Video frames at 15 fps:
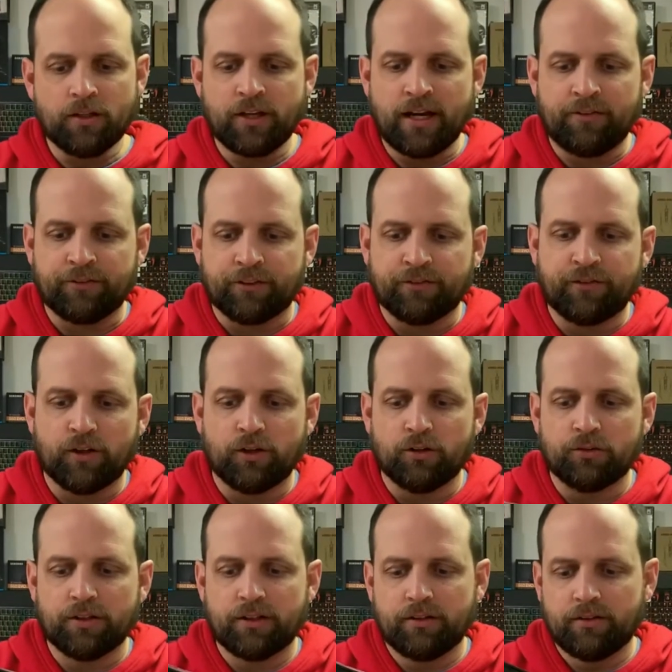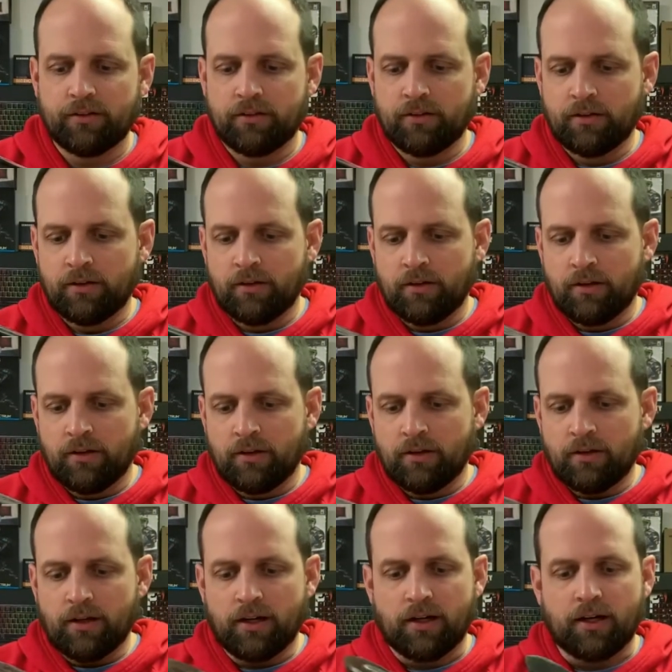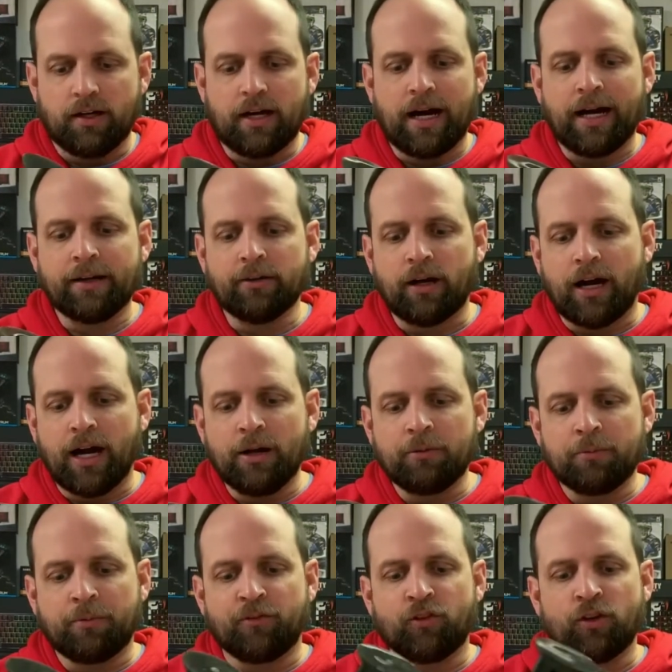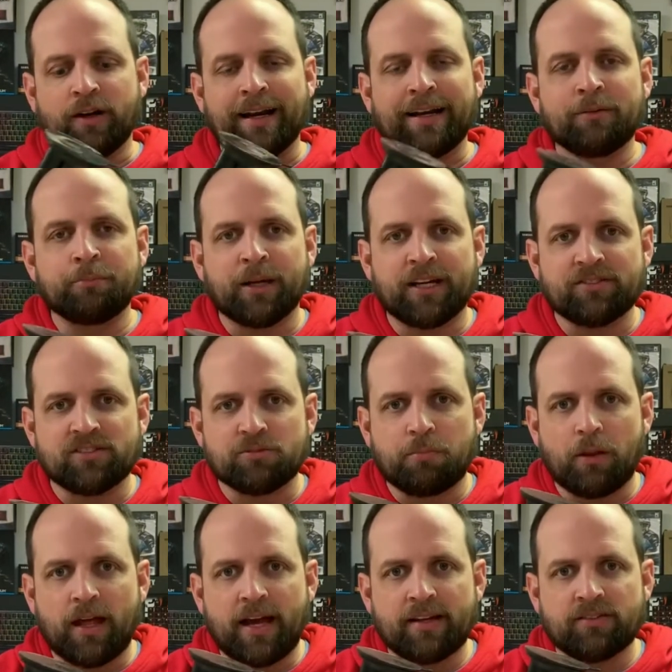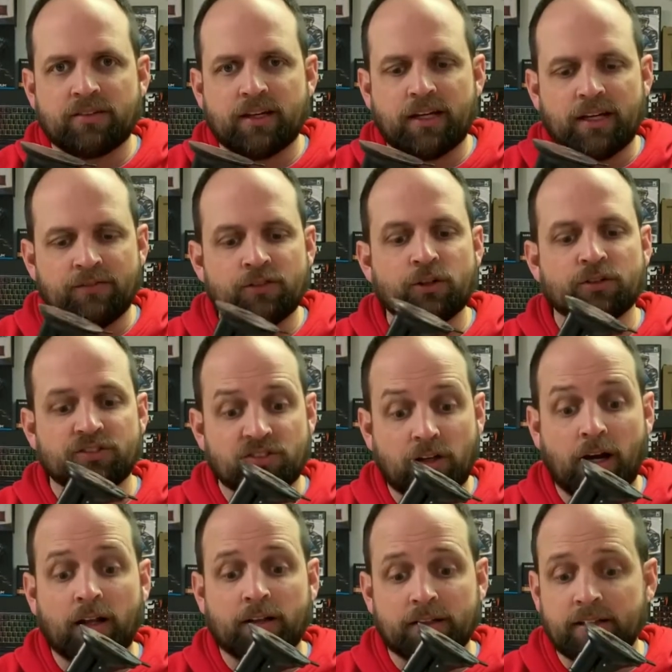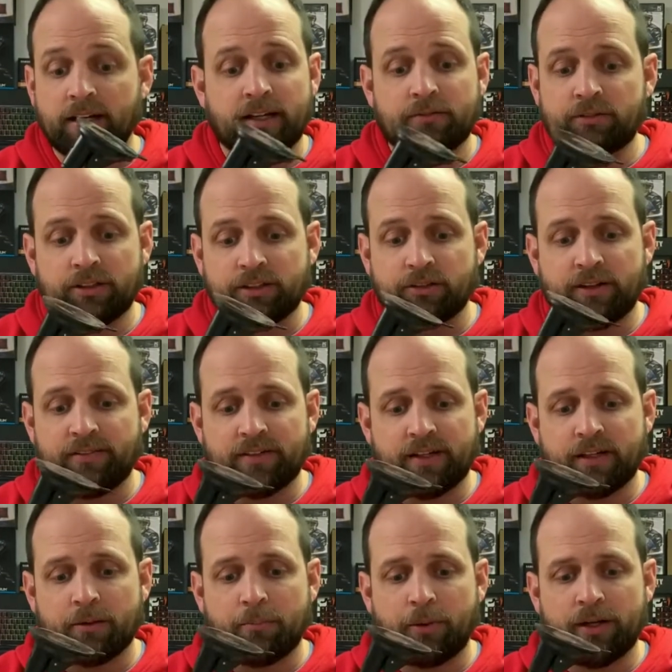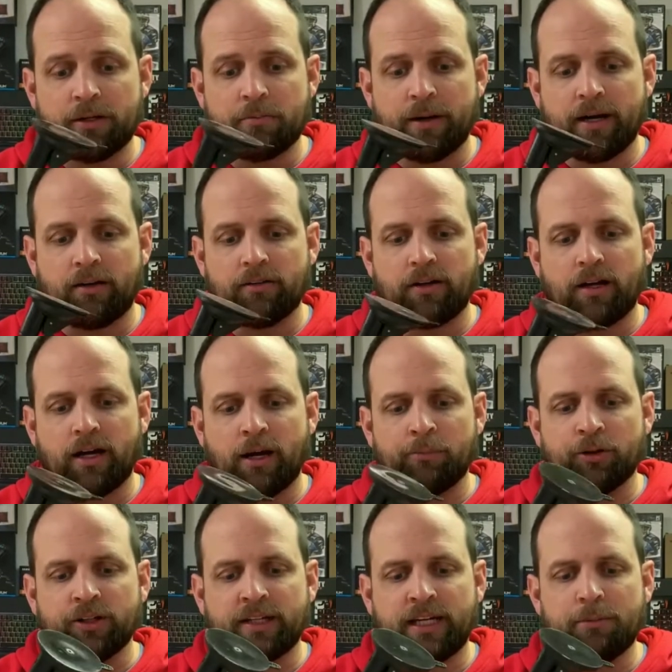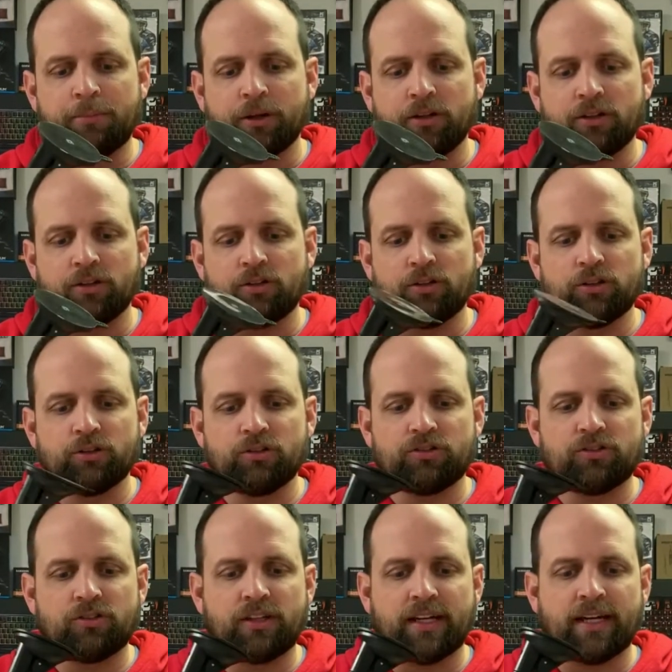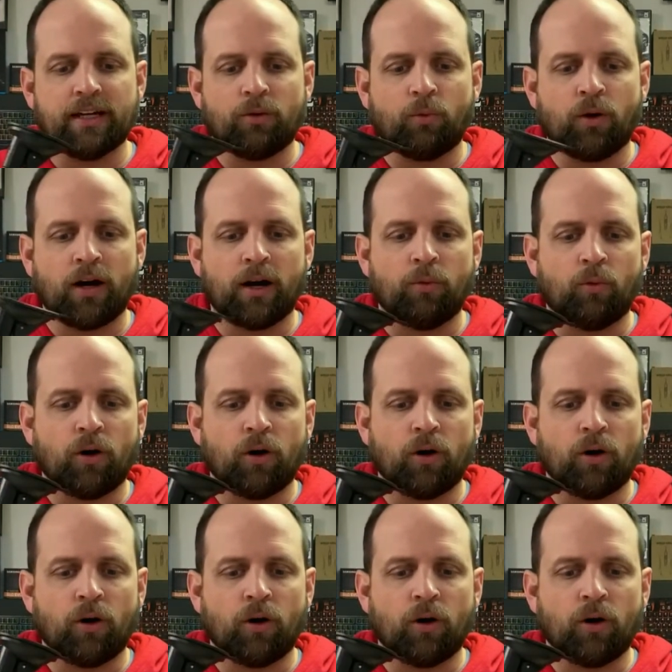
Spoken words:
You have your phone. I would prefer, because it's plastic, even though it's solid and I really don't have anything to complain about, I'm going to keep it a little loose to get it where I